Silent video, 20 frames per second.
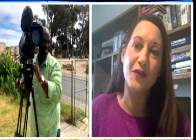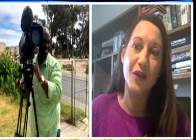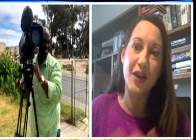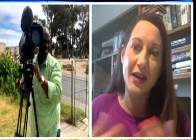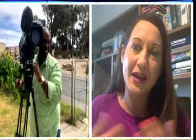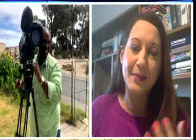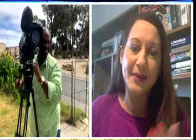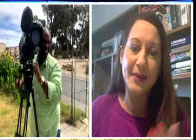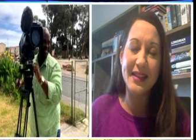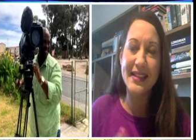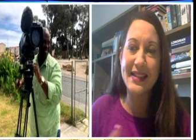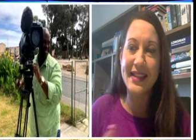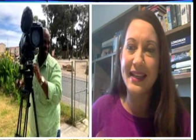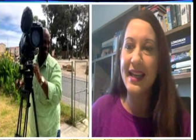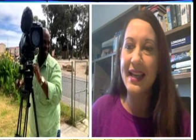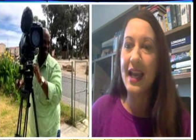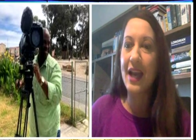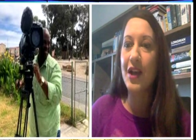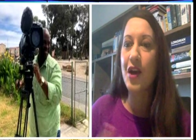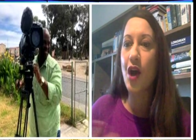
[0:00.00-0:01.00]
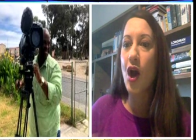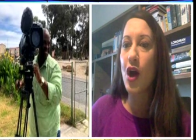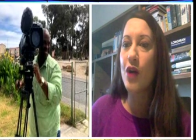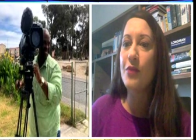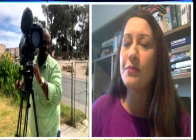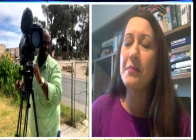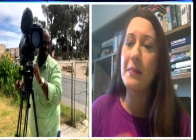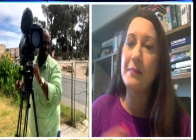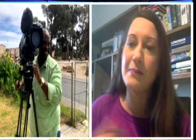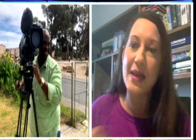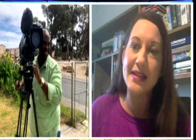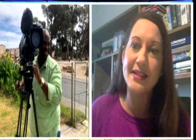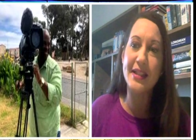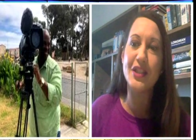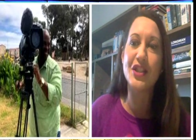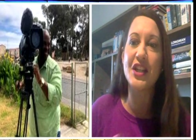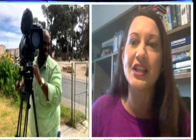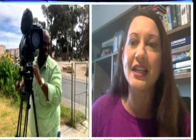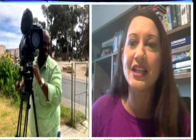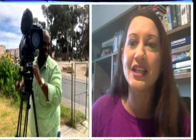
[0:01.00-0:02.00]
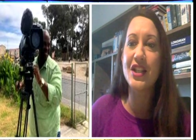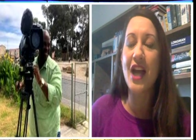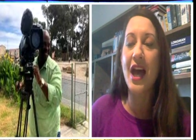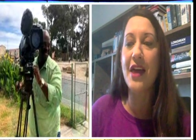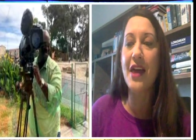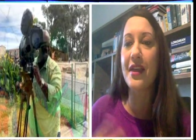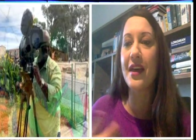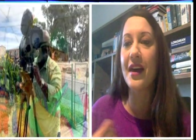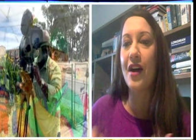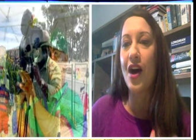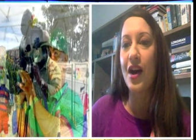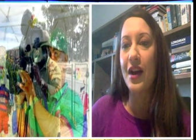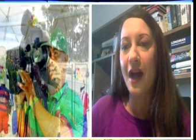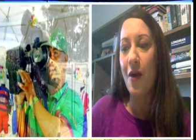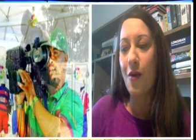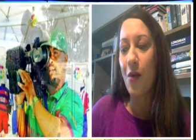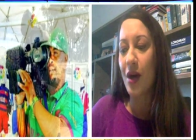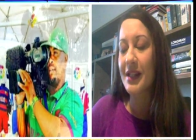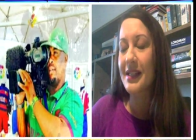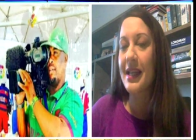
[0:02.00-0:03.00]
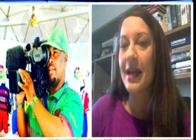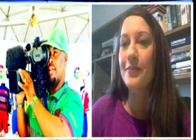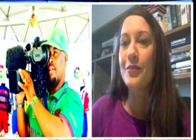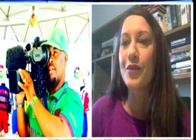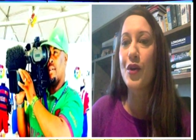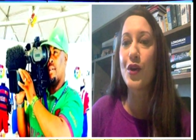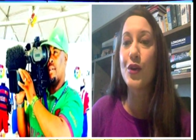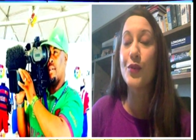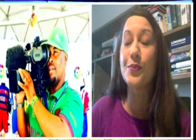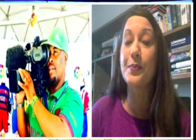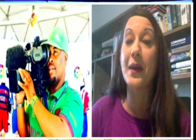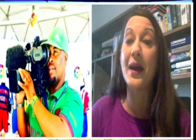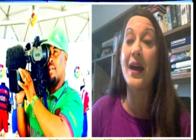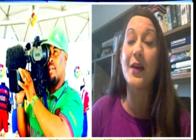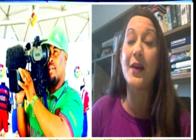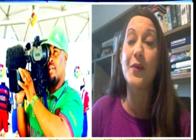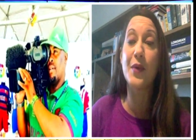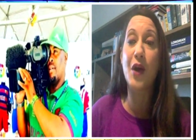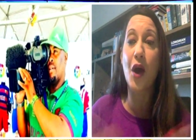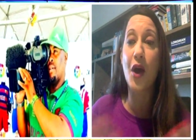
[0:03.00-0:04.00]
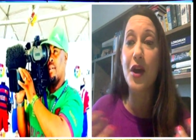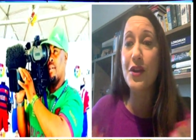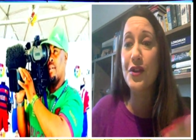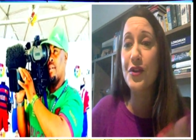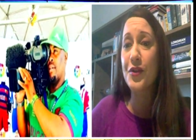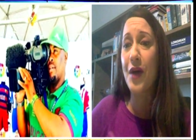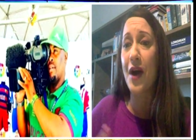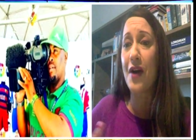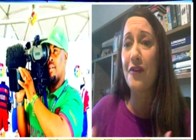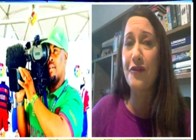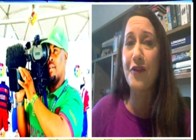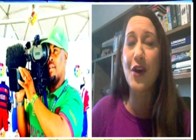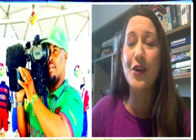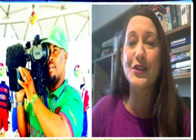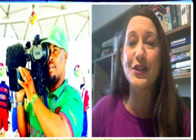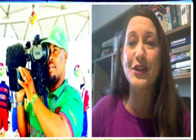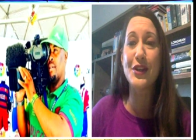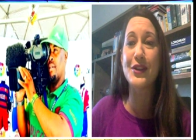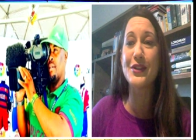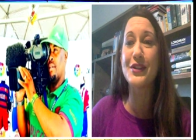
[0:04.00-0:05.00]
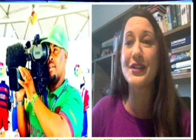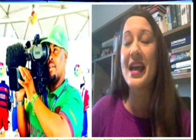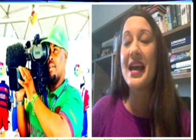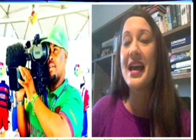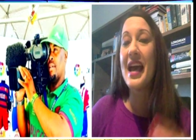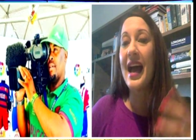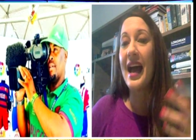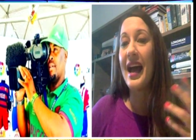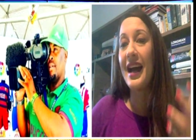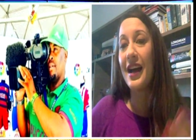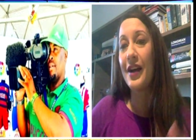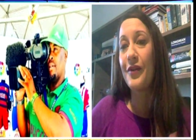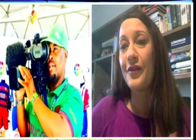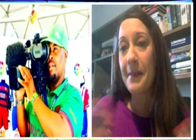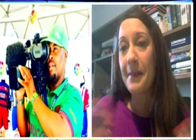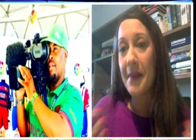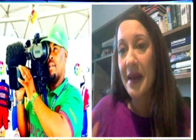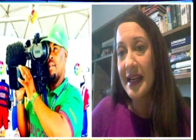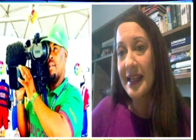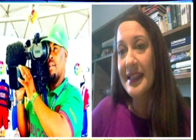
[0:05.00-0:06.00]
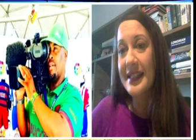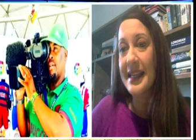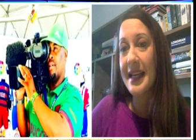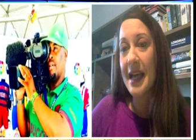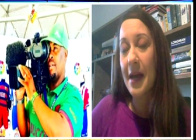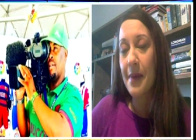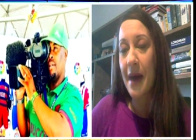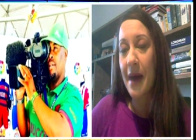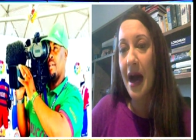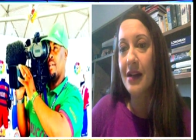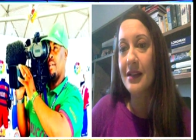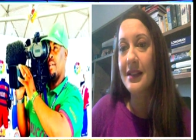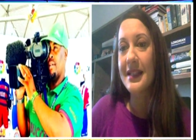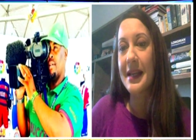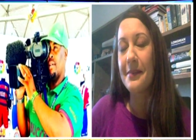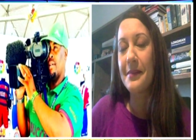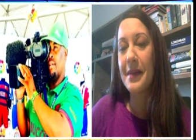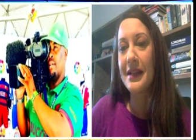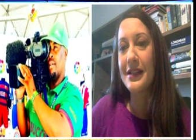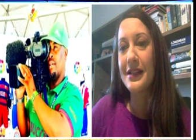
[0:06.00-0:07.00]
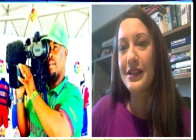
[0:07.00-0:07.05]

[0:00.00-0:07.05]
we've really been sitting at home, messaging each other on our WhatsApp group, uh, going through our photos, uh, reminiscing about him.